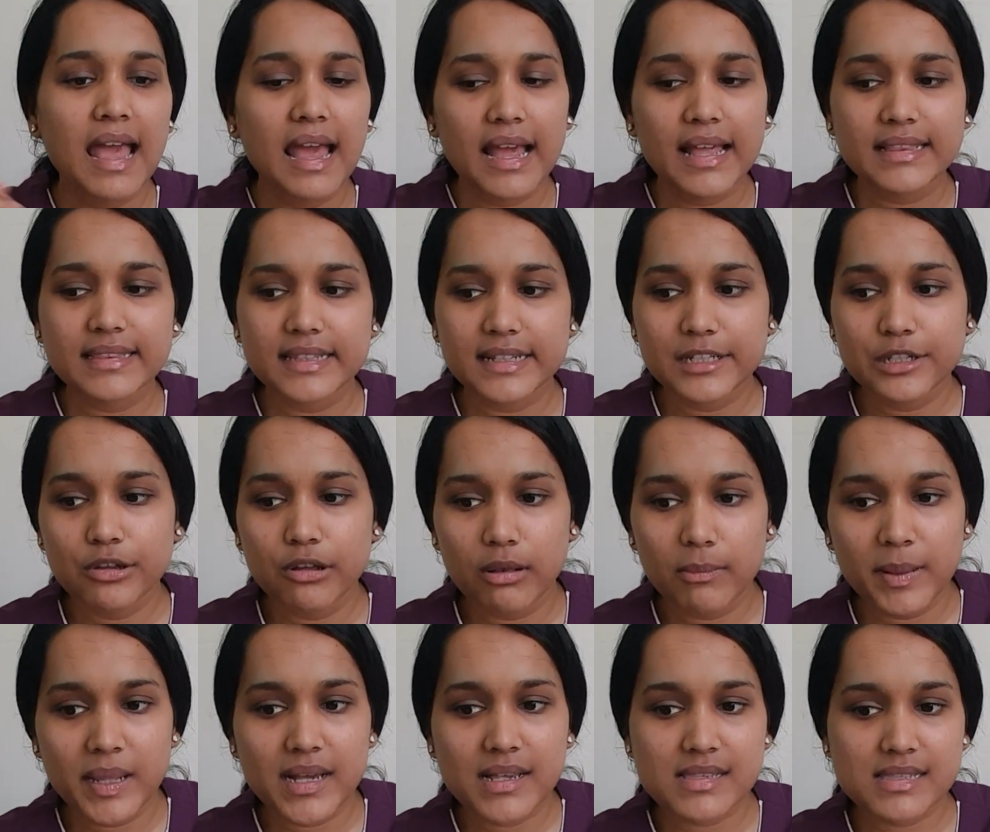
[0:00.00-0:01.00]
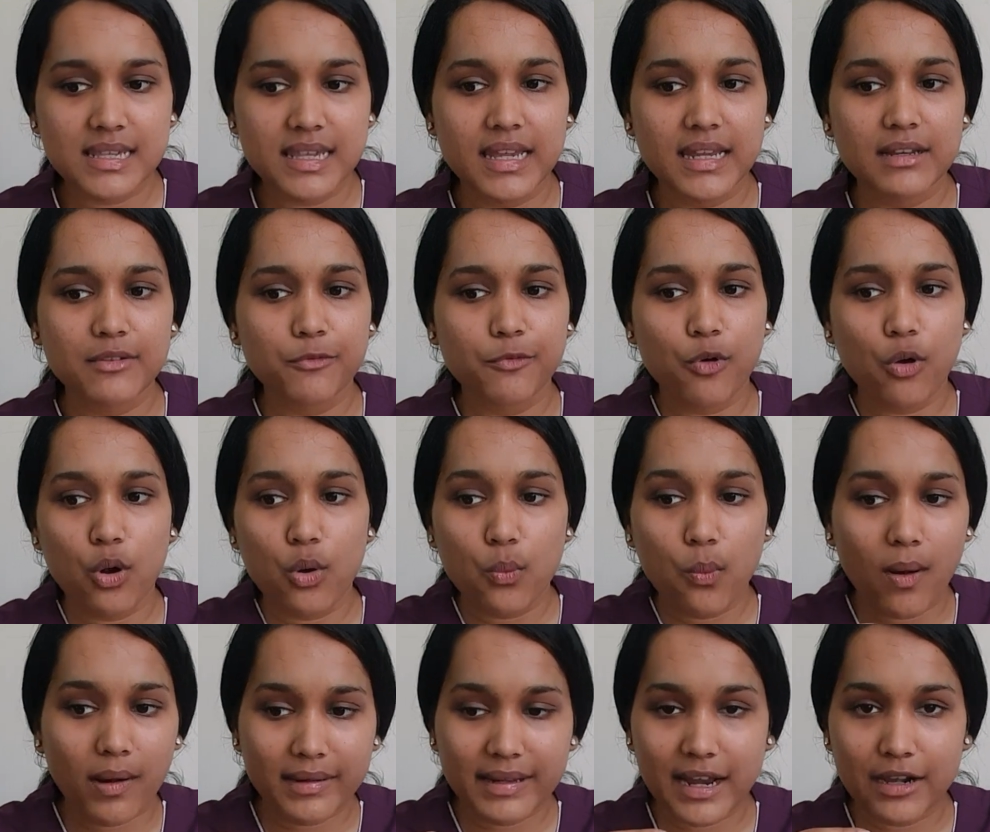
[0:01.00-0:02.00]
and then you will be assaying for
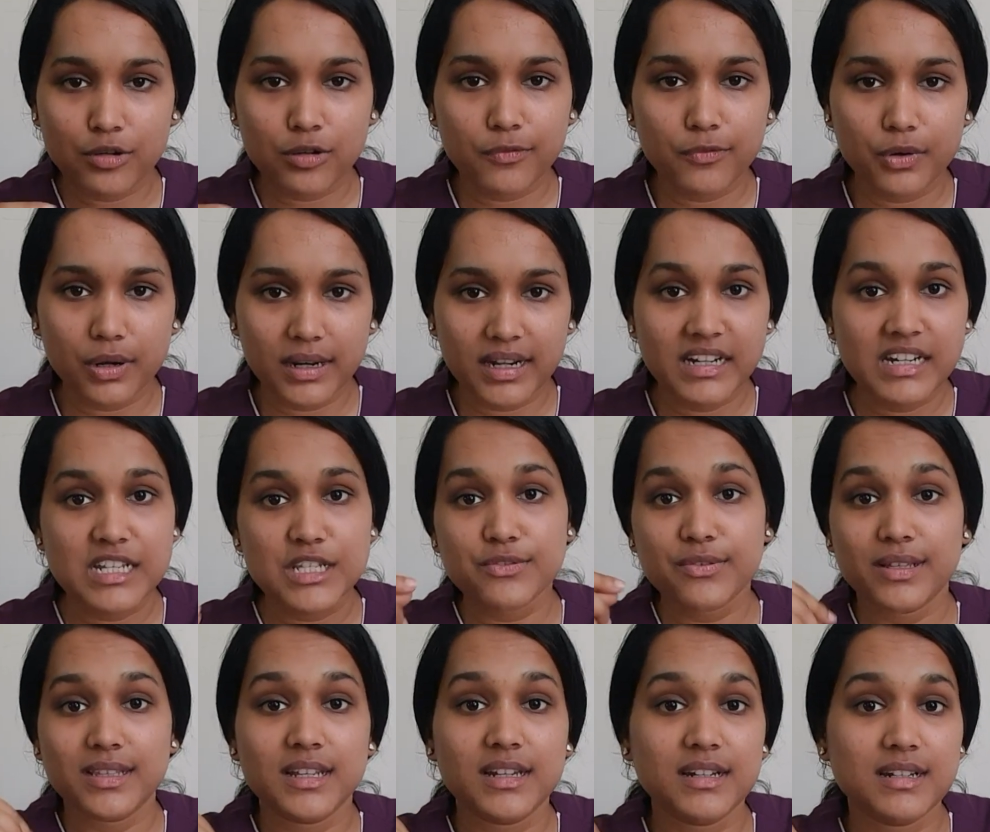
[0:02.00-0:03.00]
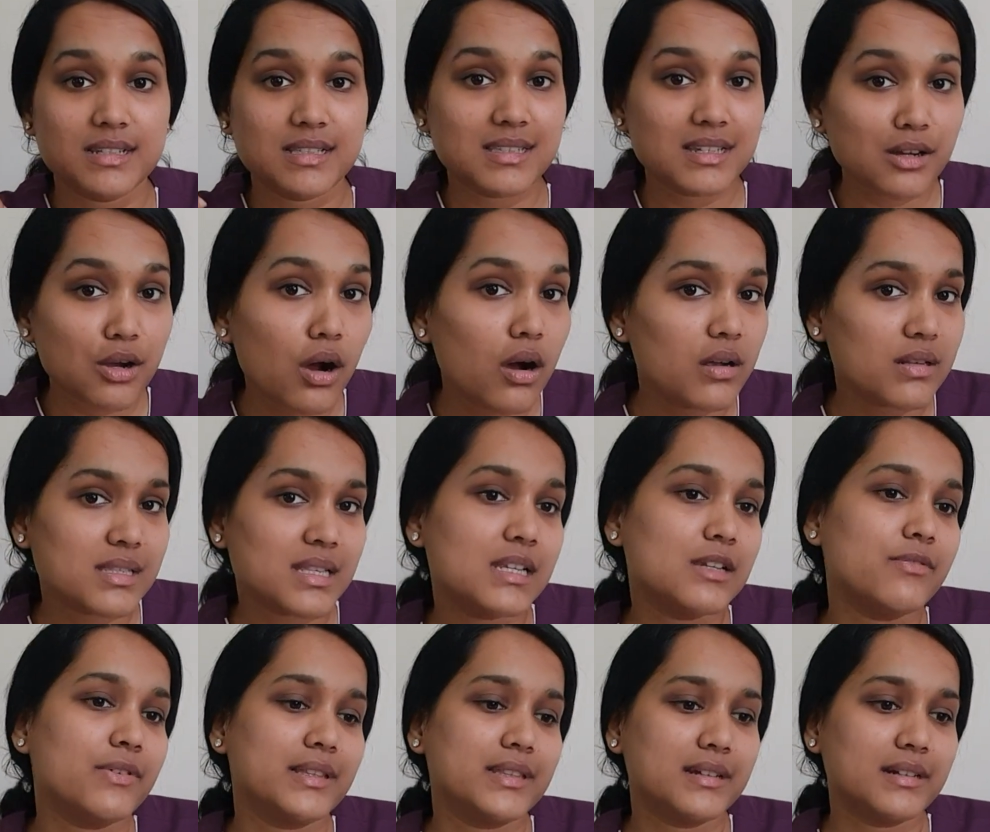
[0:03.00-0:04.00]
what kind of drug it is, whether it is
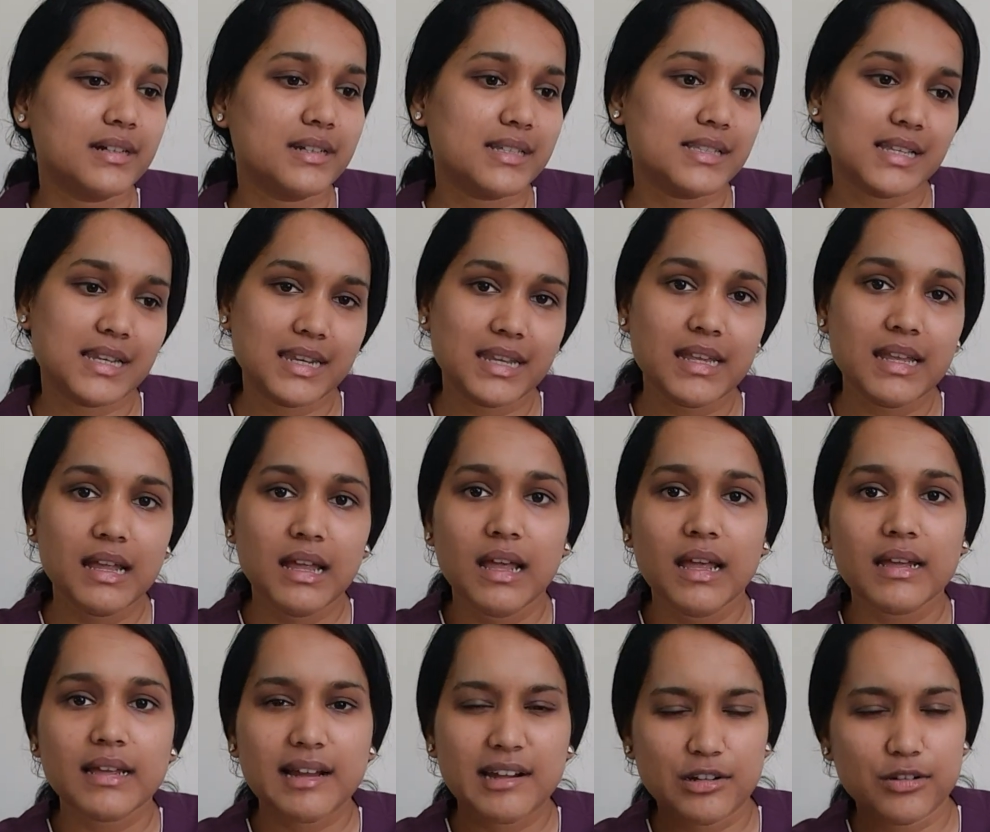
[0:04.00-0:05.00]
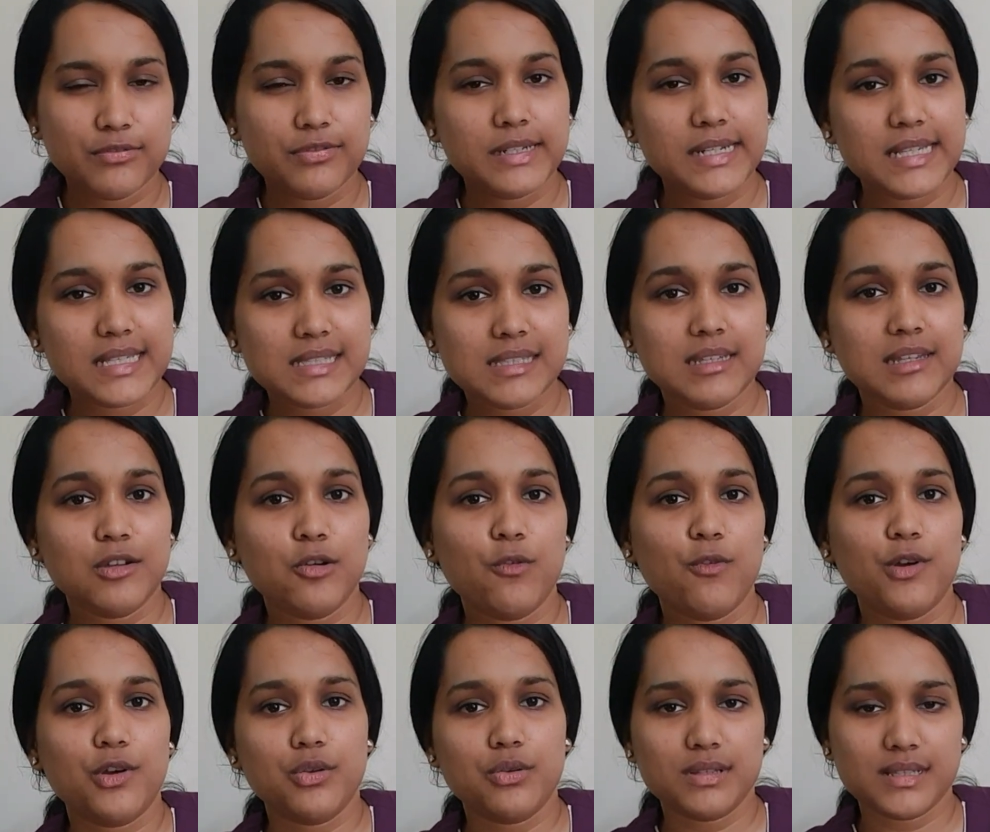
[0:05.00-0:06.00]
digoxin, whether it is any kind of TC
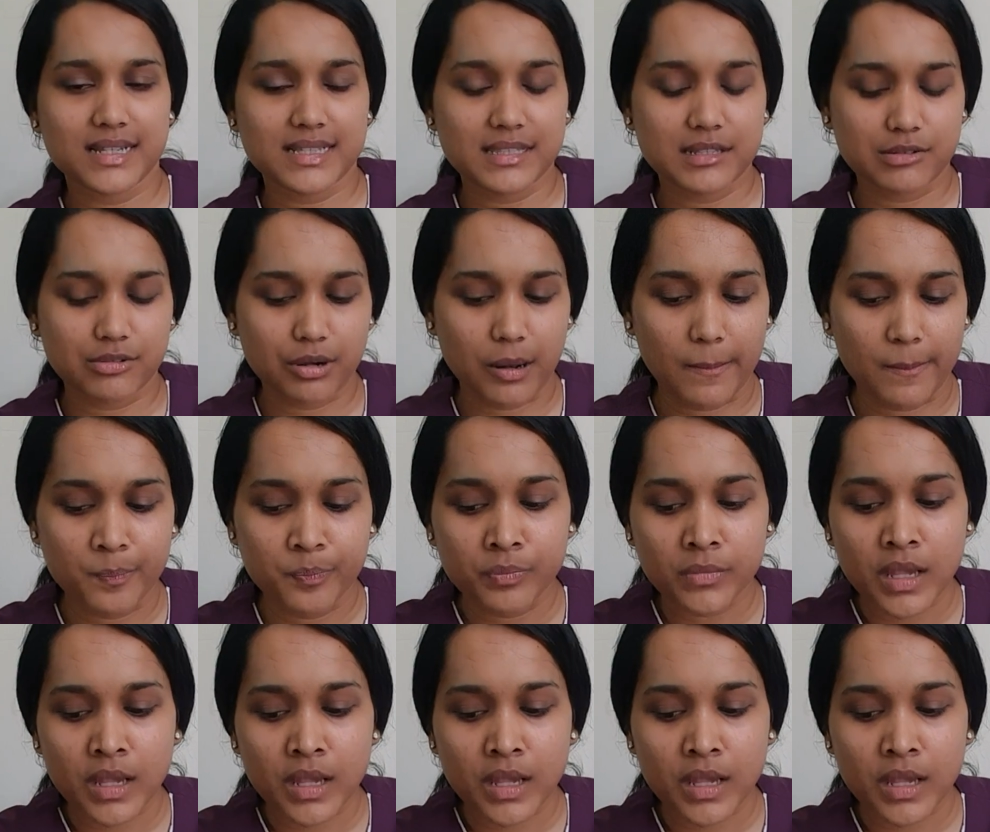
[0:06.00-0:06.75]
overdose, etc.